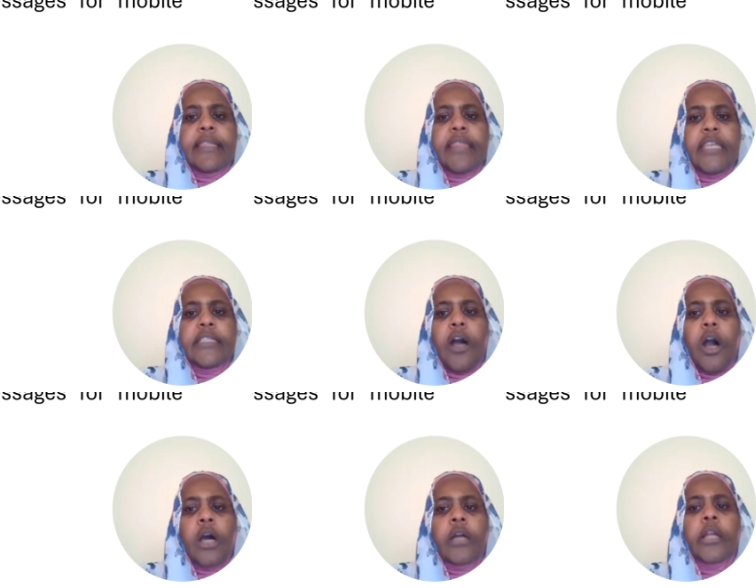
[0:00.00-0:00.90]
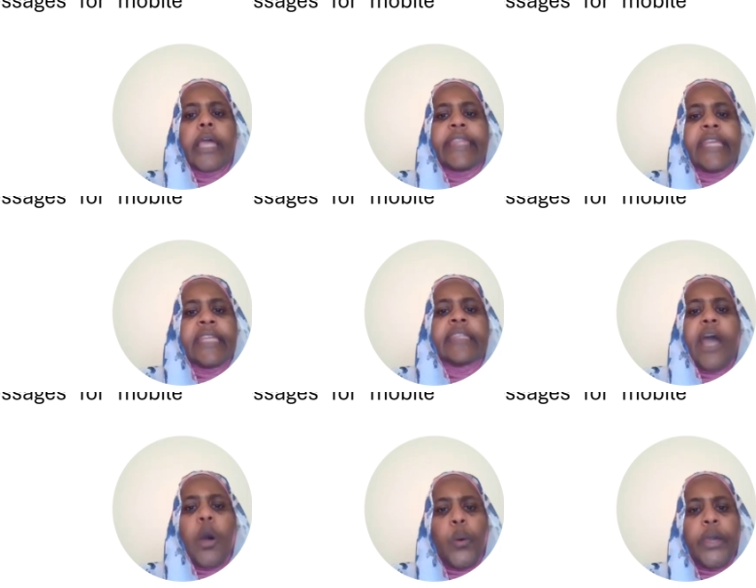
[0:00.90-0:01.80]
these are
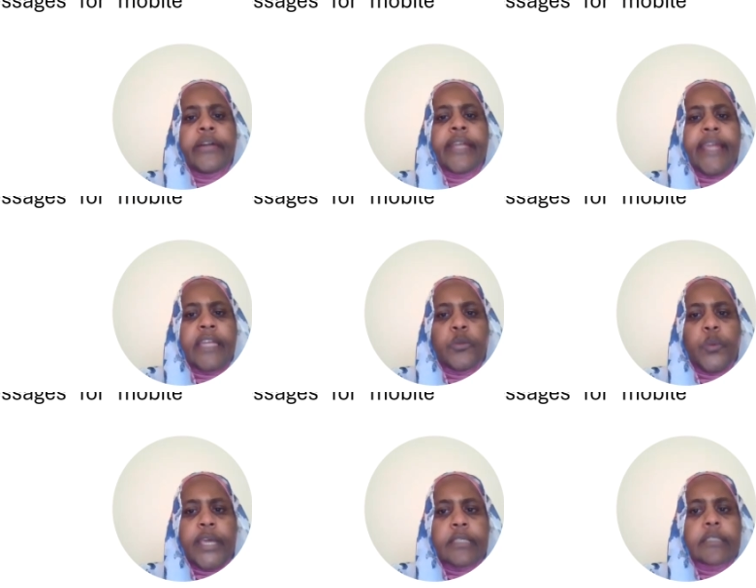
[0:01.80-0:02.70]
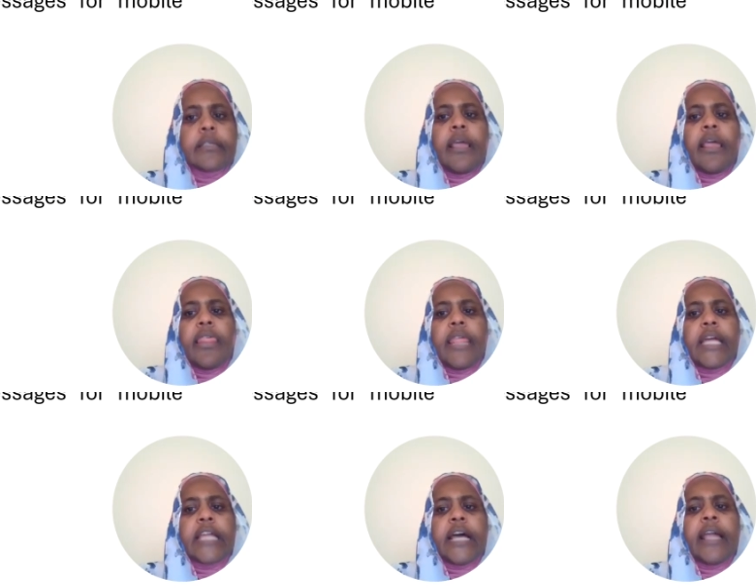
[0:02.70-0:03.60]
content-aware gateways
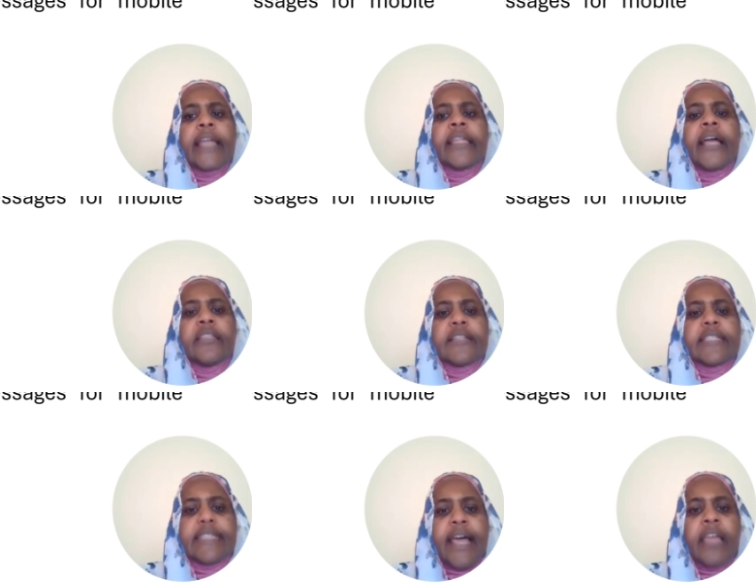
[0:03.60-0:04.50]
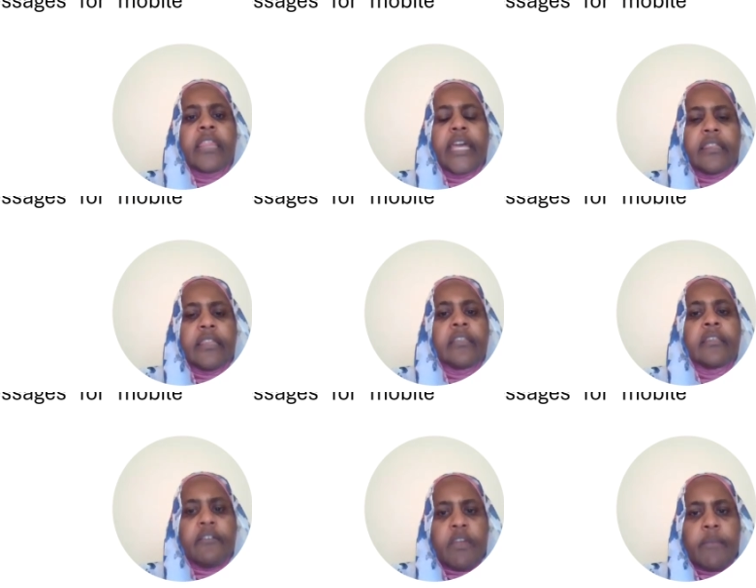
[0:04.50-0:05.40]
that can understand the
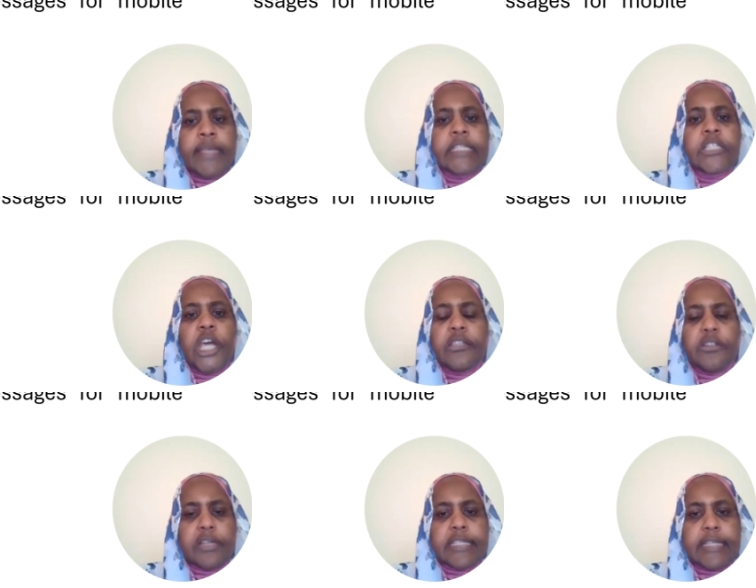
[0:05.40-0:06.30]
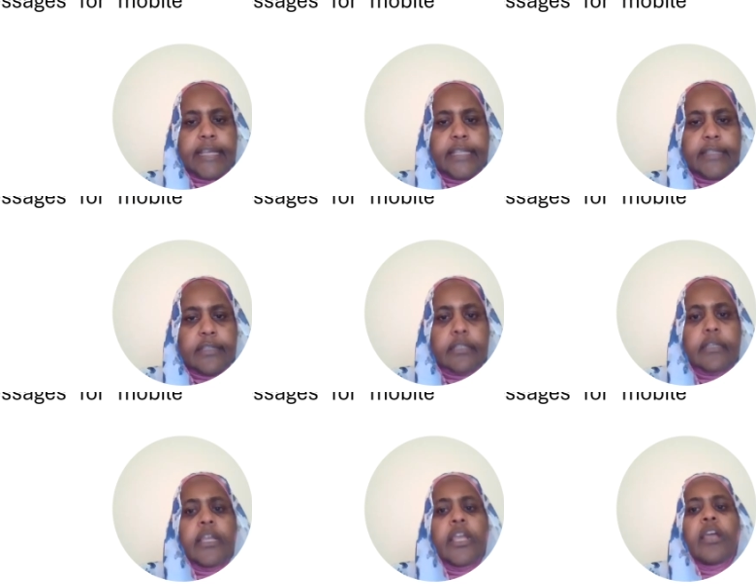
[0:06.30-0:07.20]
content of the message and translate it.
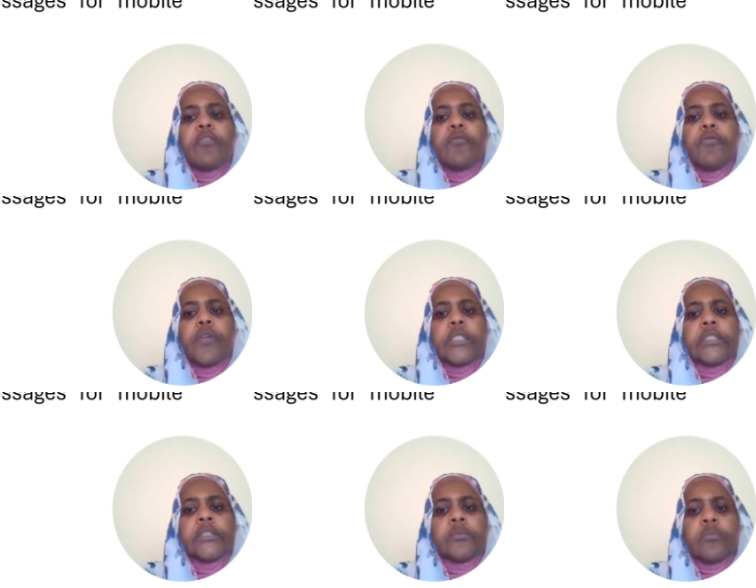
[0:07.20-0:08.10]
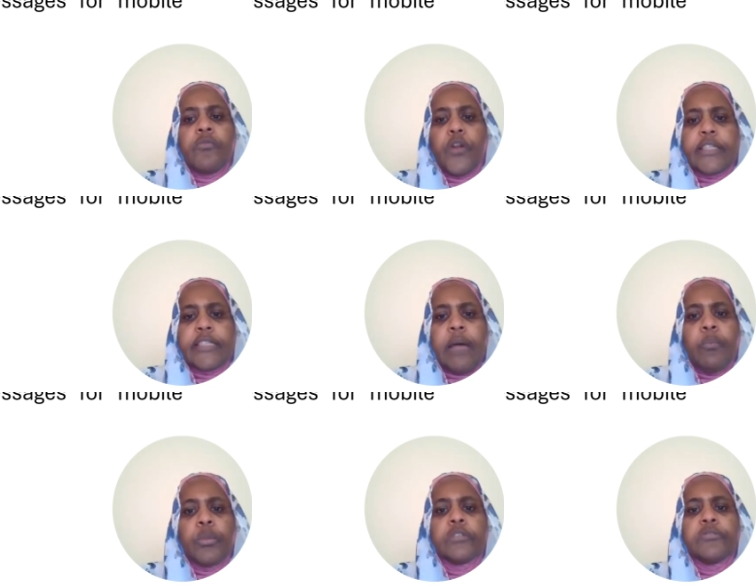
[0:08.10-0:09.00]
For
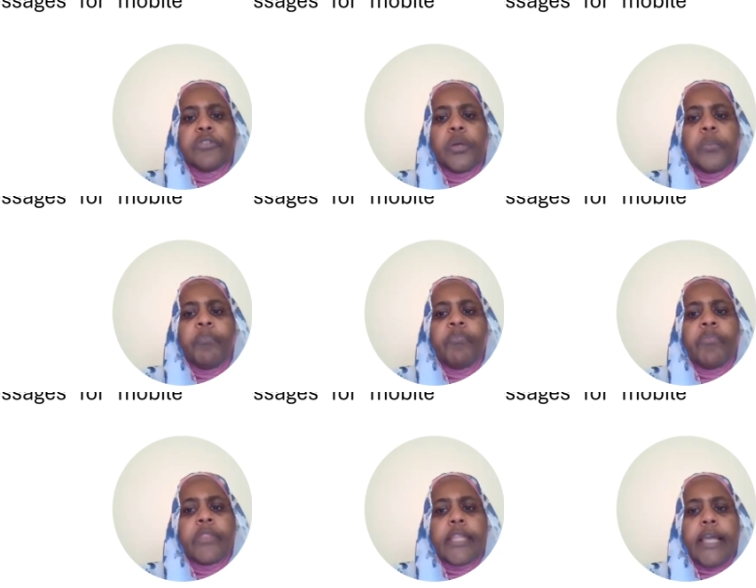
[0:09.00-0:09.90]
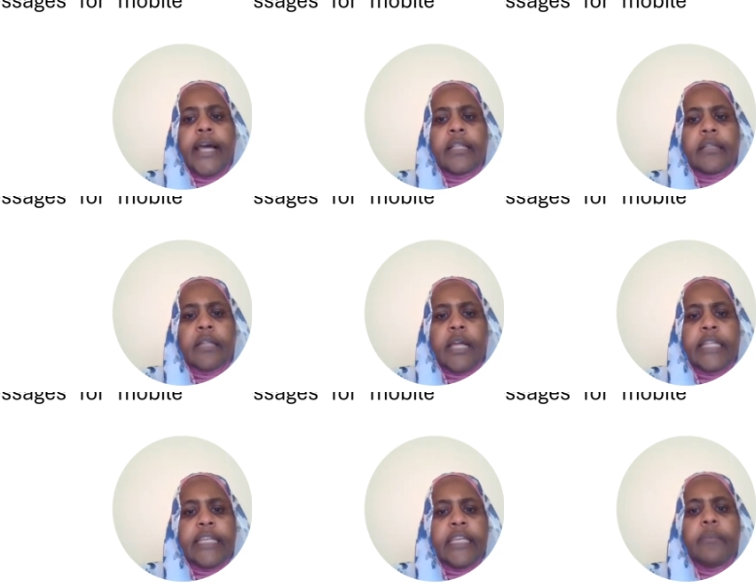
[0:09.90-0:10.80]
example, from
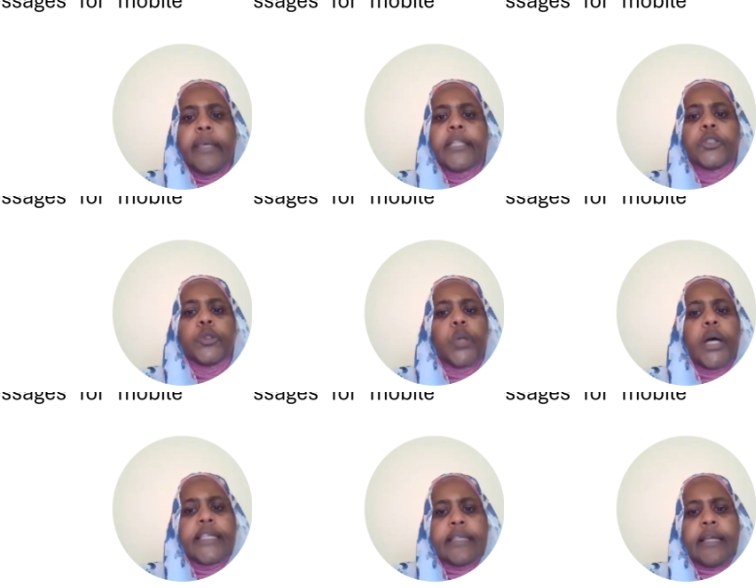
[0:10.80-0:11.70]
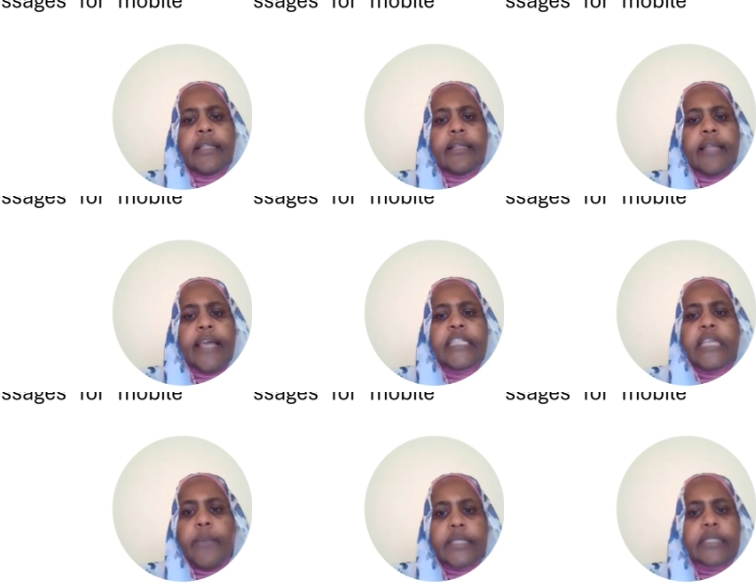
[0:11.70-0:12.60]
an email to an
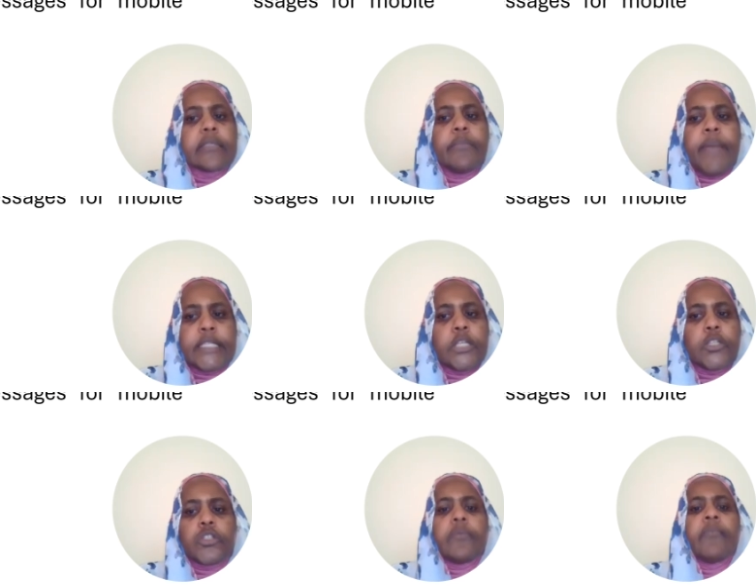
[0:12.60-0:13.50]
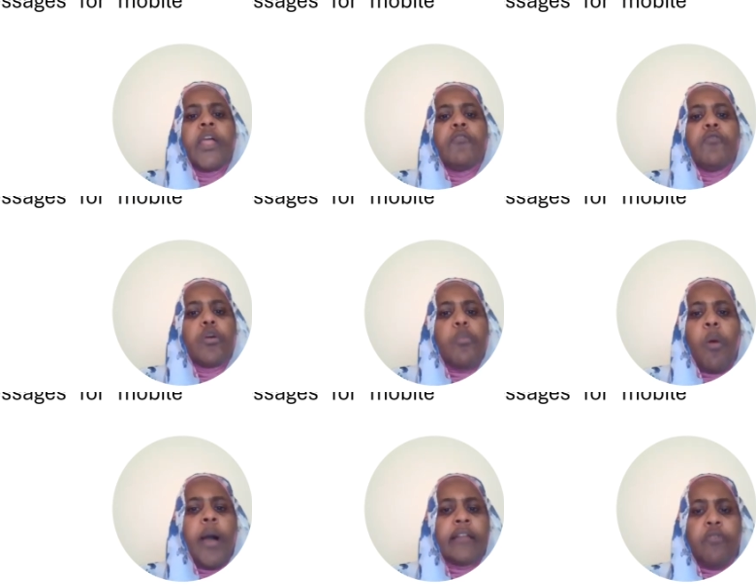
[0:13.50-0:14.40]
SMS message for
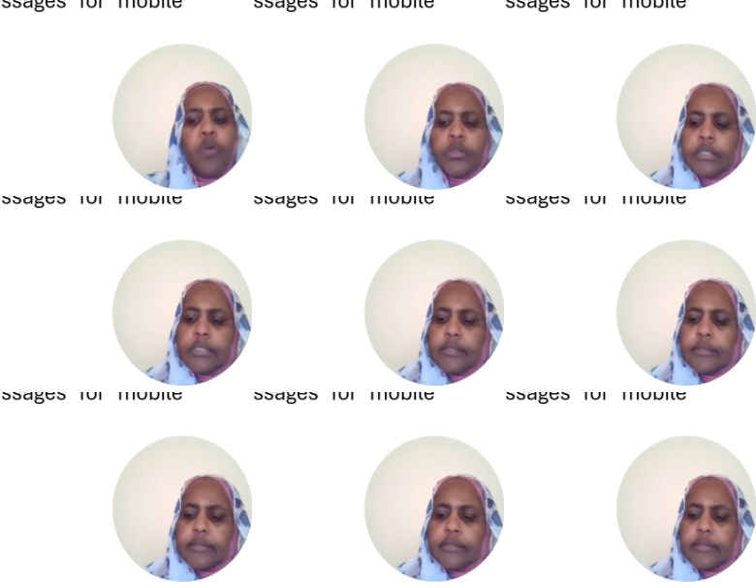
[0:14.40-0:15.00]
mobile phones.